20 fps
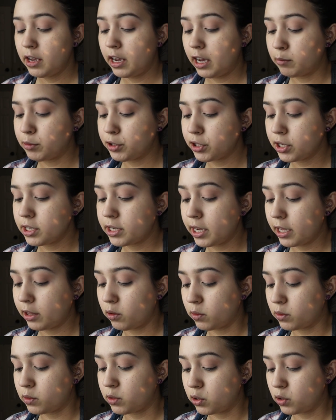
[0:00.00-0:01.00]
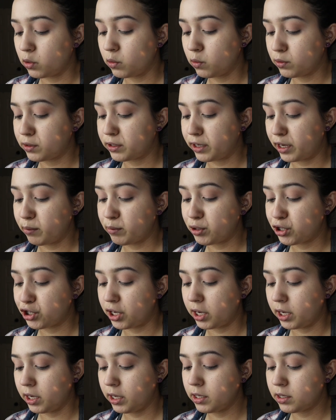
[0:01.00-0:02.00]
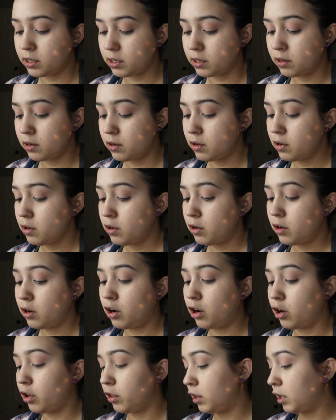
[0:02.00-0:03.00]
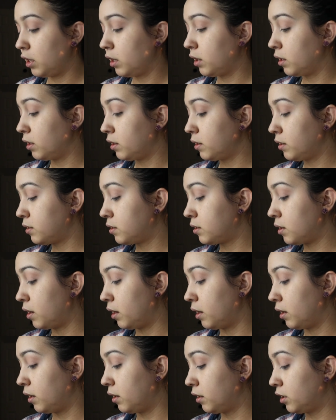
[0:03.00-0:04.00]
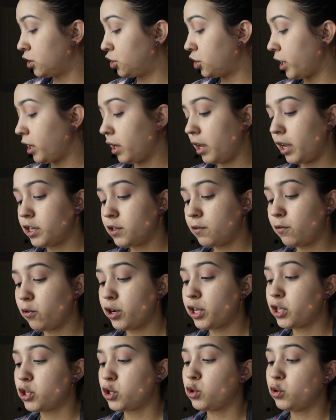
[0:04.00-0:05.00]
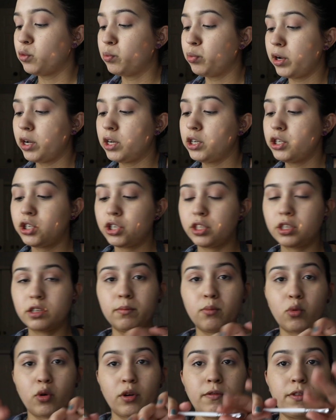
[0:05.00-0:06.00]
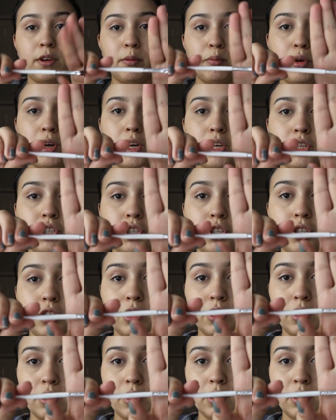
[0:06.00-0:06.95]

I'm just gonna take those two same shades on this uh, J H forty-two brush. It's a Morphe brush.